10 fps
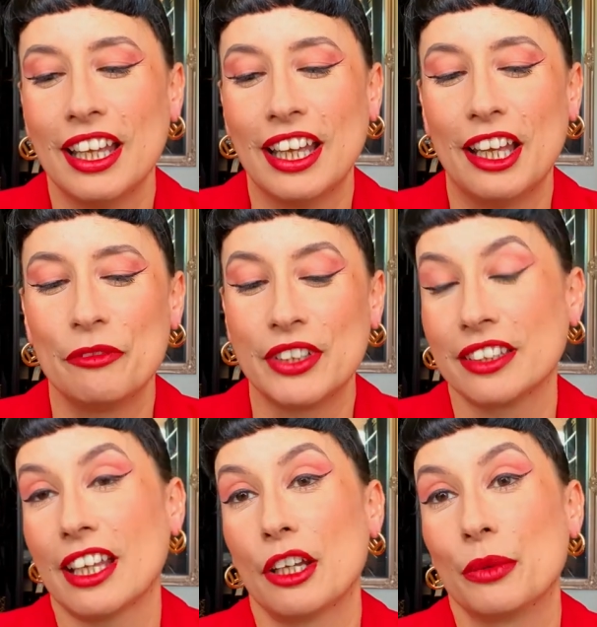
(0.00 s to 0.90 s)
and
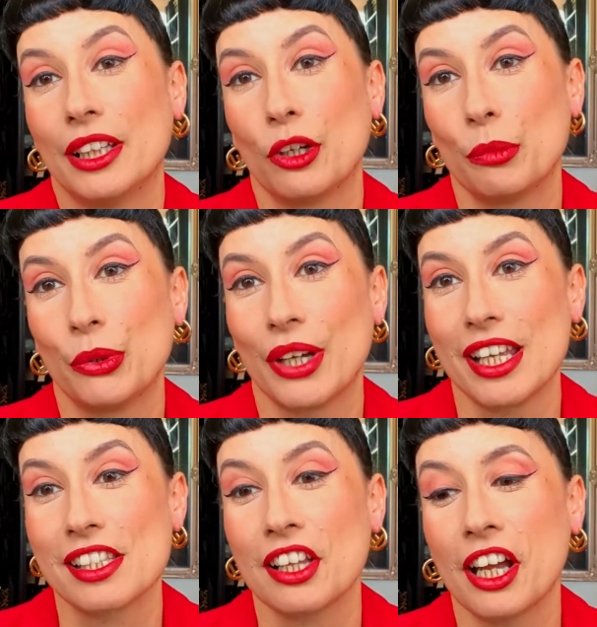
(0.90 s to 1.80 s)
that I really hope you
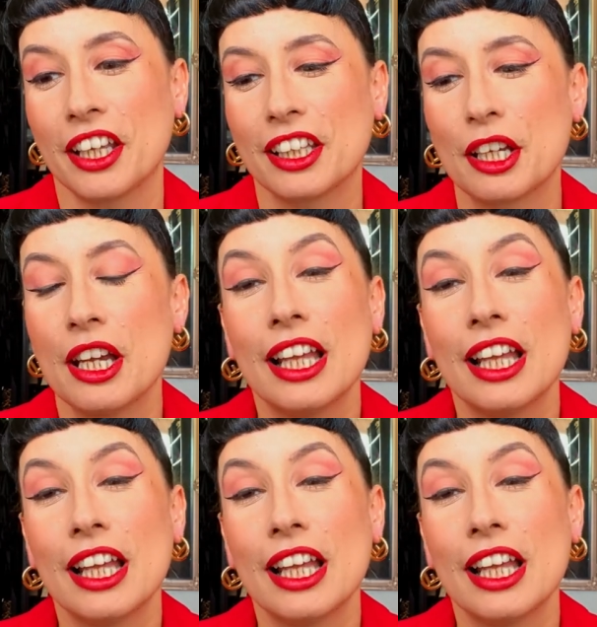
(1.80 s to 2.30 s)
guys like.